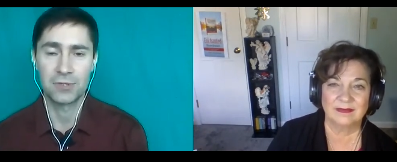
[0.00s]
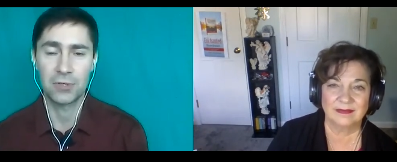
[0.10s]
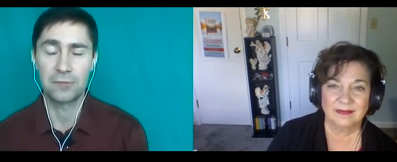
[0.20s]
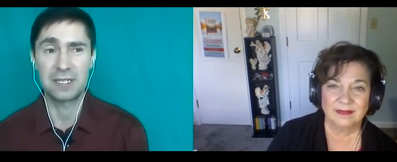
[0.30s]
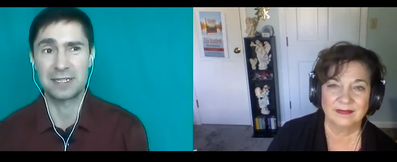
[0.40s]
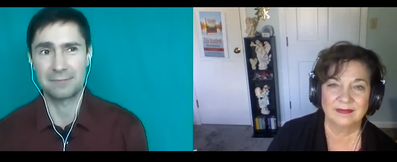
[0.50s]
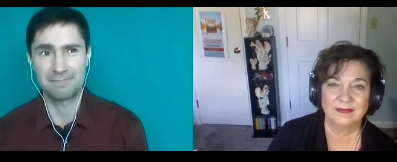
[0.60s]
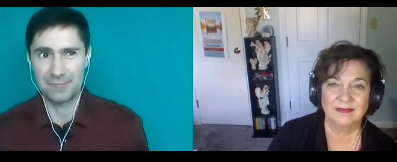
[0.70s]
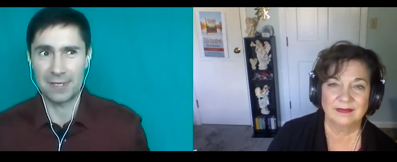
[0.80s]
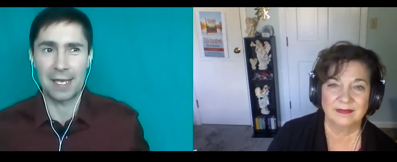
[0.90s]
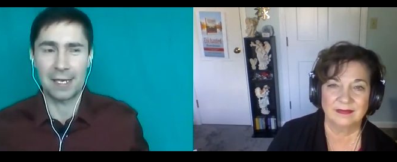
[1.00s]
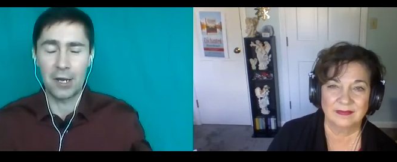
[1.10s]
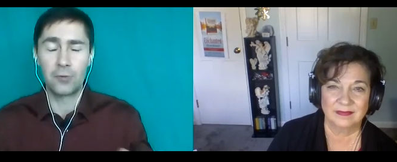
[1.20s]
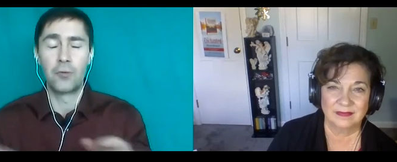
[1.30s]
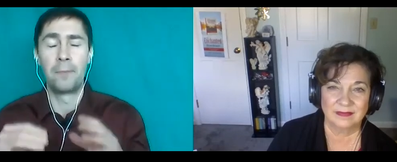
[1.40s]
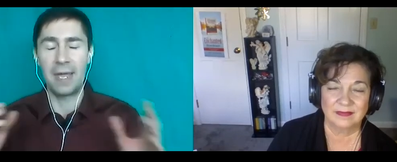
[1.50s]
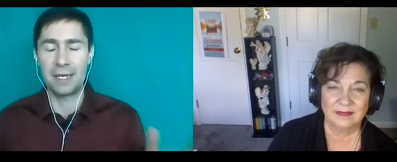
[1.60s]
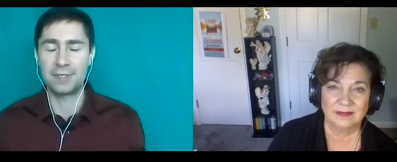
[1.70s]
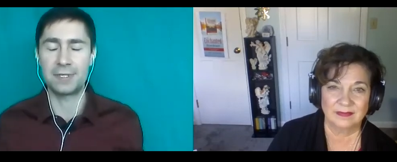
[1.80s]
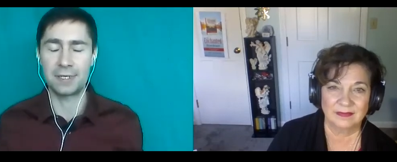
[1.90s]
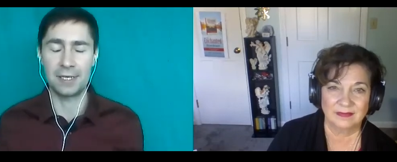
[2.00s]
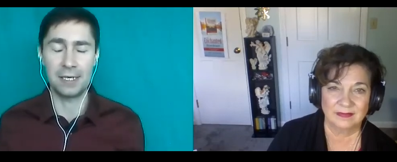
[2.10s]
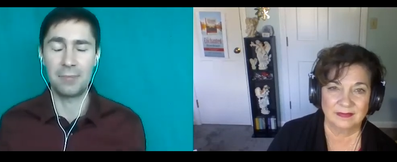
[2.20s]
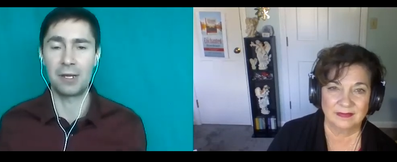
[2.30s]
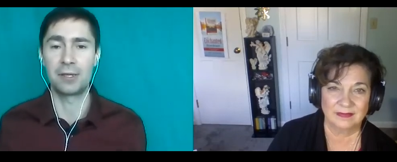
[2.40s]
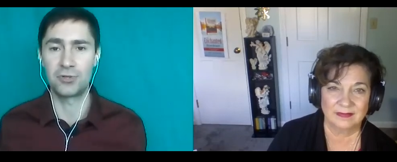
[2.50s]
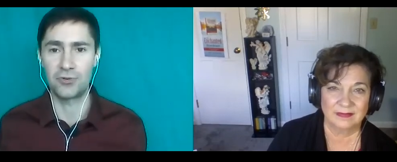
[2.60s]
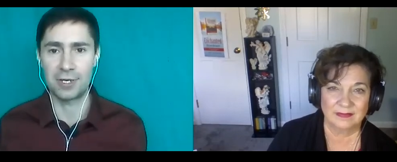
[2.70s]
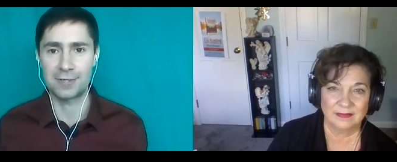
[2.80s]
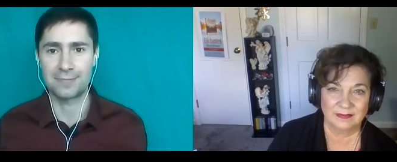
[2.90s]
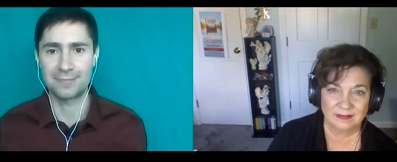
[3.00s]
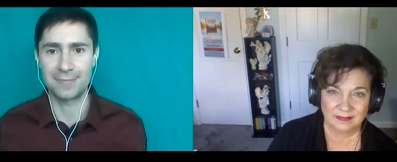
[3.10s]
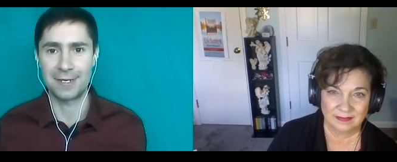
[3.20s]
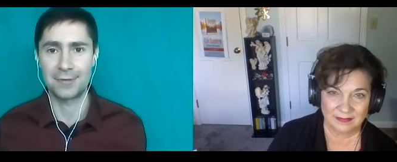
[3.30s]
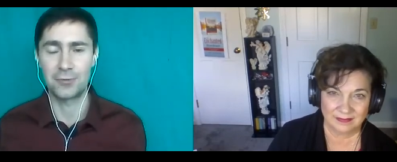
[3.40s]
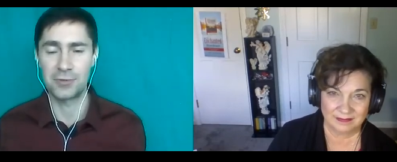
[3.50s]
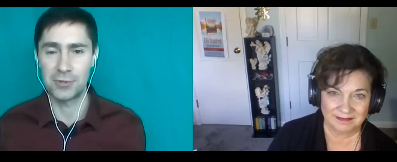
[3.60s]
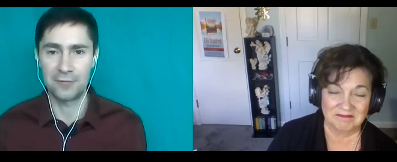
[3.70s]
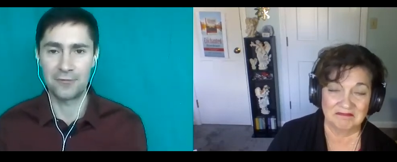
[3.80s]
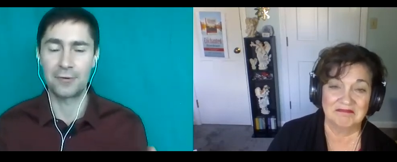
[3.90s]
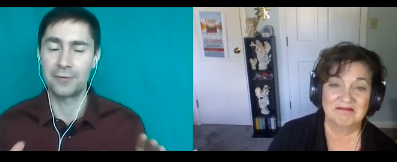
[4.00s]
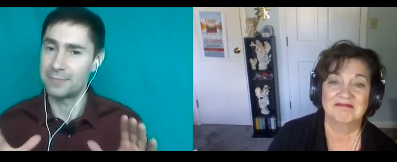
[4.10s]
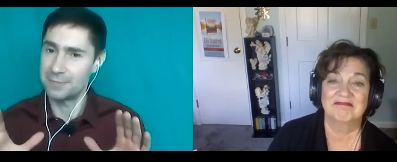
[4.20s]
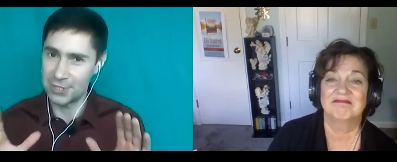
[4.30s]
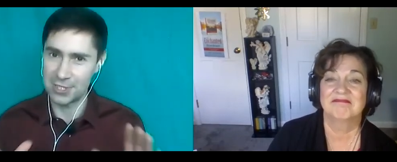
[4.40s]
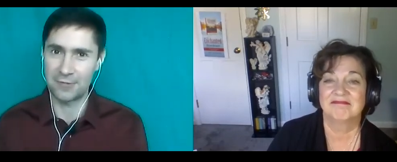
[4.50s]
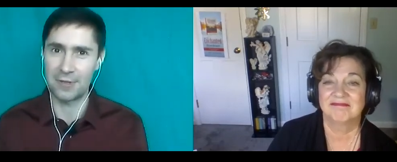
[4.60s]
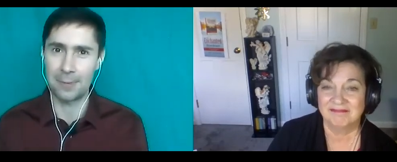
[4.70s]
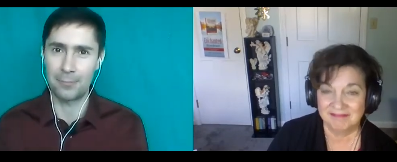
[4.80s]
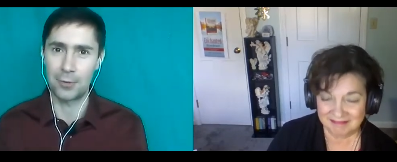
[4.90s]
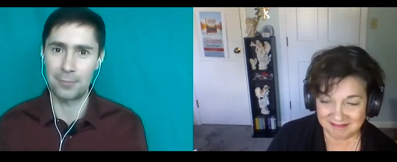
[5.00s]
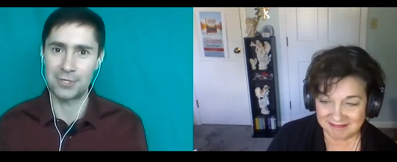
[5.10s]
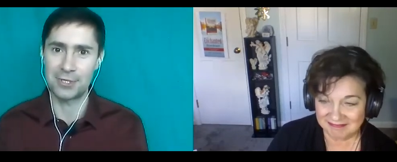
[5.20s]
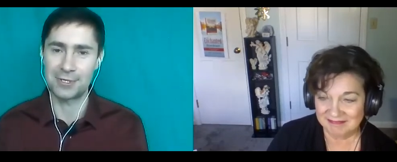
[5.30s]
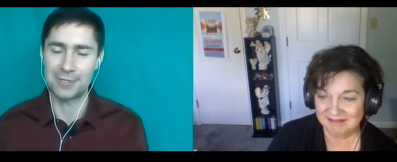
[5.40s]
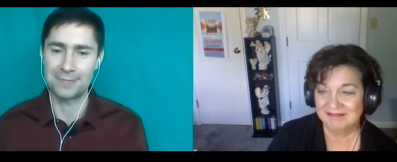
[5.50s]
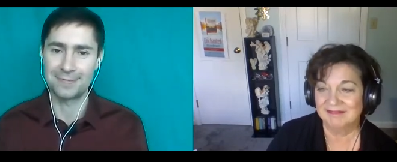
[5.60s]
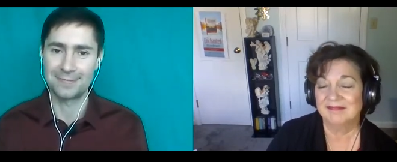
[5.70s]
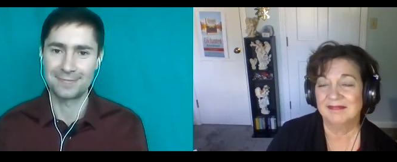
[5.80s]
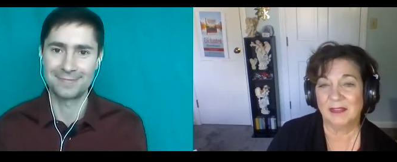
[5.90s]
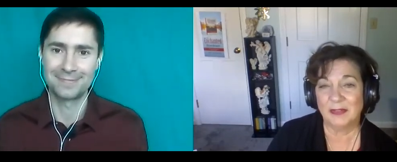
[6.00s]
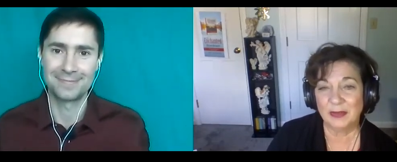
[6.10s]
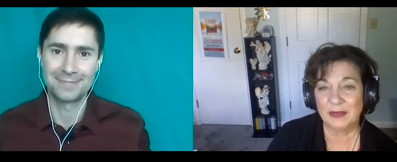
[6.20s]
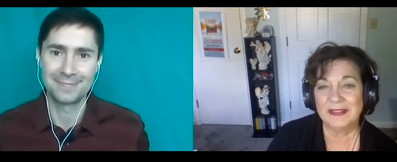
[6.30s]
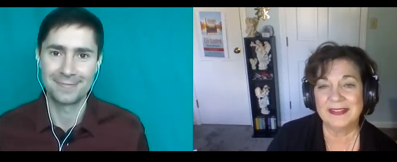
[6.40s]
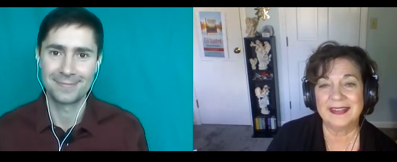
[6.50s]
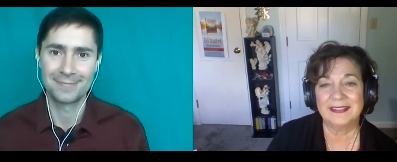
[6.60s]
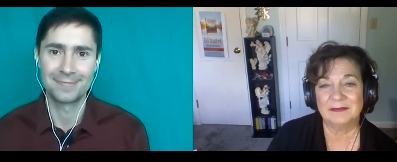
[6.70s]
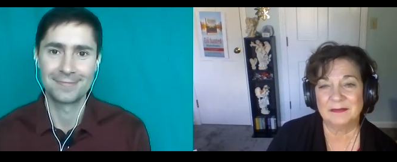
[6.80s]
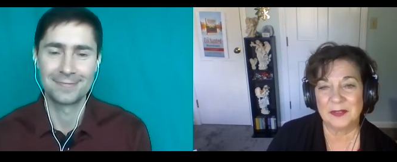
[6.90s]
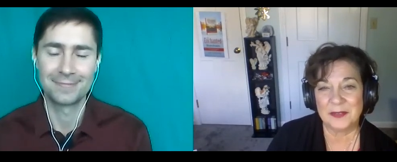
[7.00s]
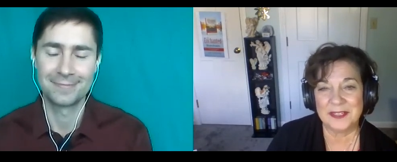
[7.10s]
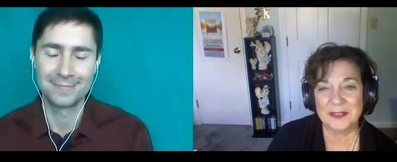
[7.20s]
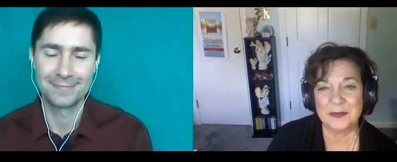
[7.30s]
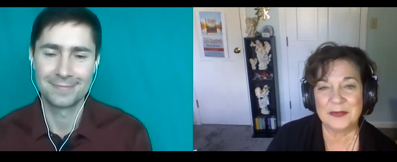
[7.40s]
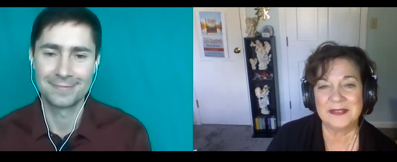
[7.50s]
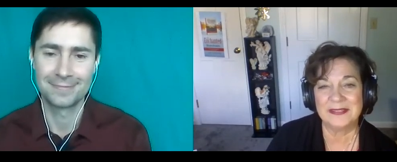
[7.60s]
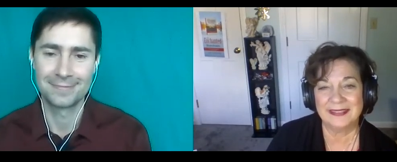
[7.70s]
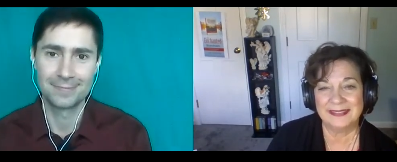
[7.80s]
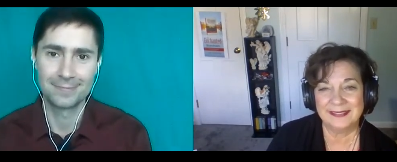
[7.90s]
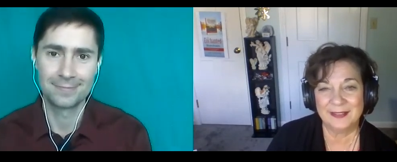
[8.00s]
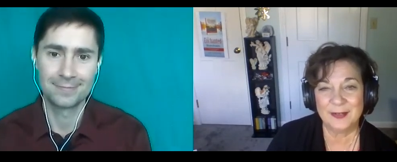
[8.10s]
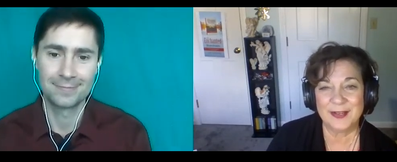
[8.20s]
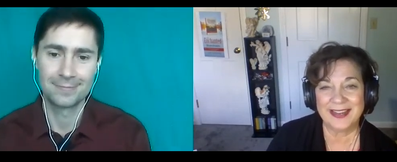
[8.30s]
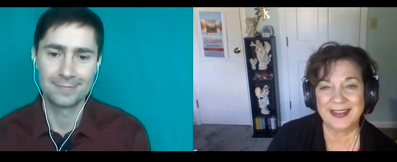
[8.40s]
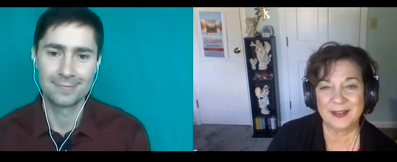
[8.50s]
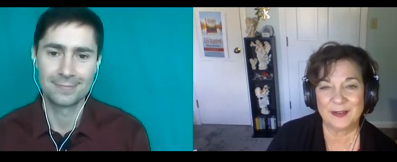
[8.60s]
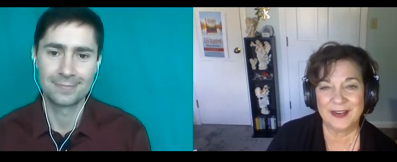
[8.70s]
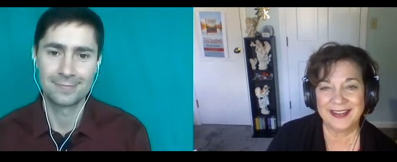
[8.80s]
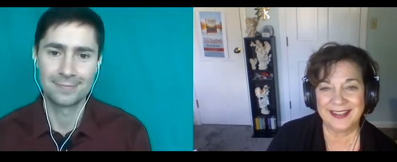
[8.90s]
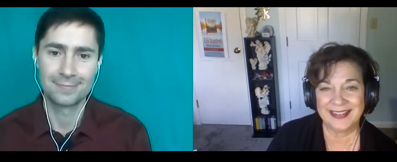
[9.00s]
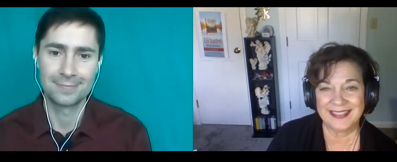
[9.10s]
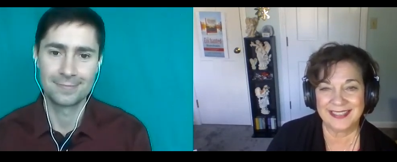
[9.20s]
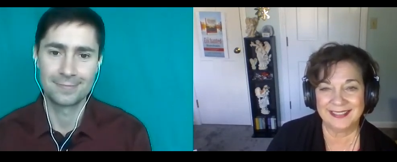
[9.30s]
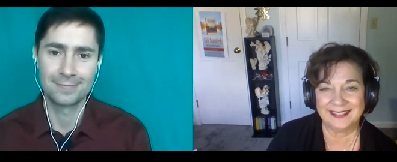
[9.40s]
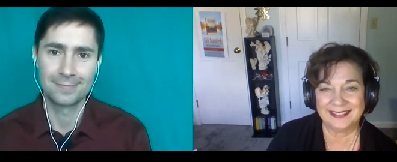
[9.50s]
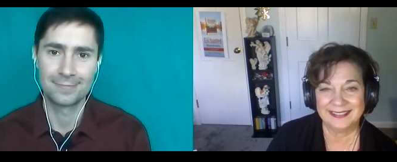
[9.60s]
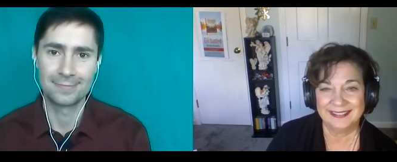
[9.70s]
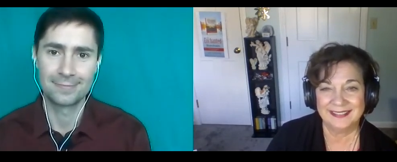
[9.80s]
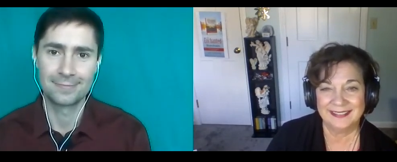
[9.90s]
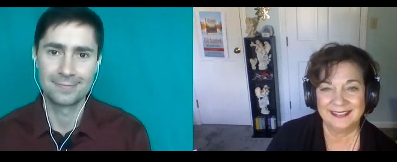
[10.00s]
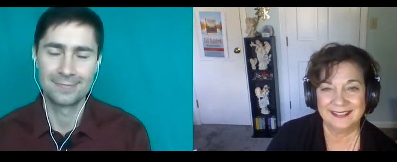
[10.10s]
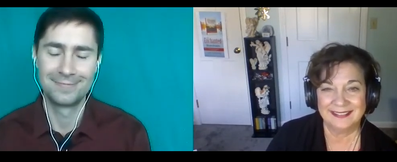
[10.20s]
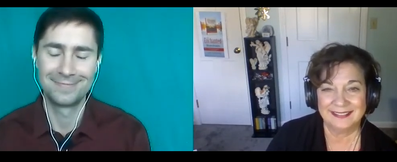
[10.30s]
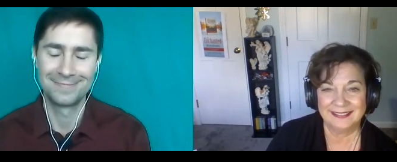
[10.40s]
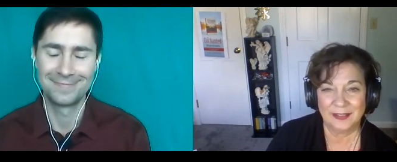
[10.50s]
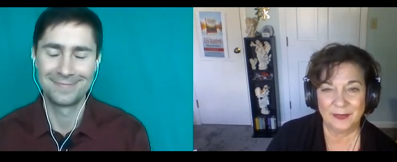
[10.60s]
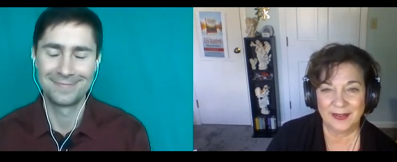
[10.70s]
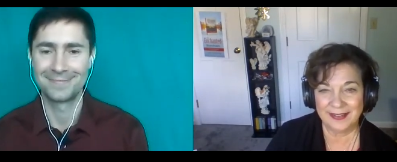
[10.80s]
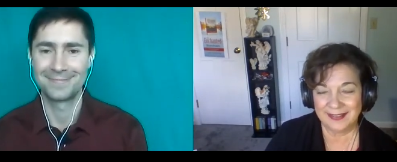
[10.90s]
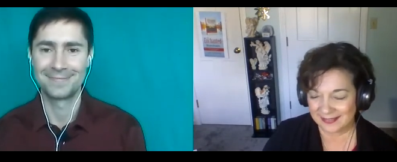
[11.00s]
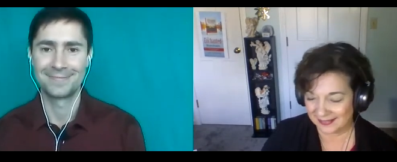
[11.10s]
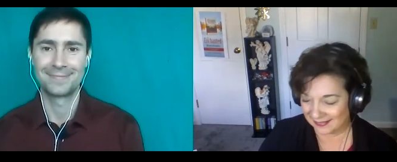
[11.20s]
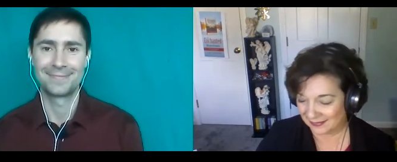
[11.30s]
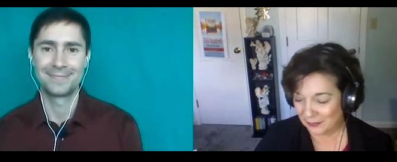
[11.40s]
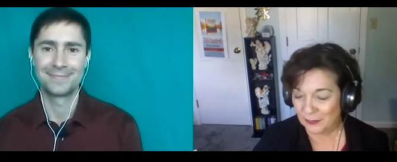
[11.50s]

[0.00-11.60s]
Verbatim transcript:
Speaker 1: So the, like a romantic email address yeah, reserved for just for that purposes.
Speaker 2: Never thought of that. Very interesting. Okay, great idea. Great idea.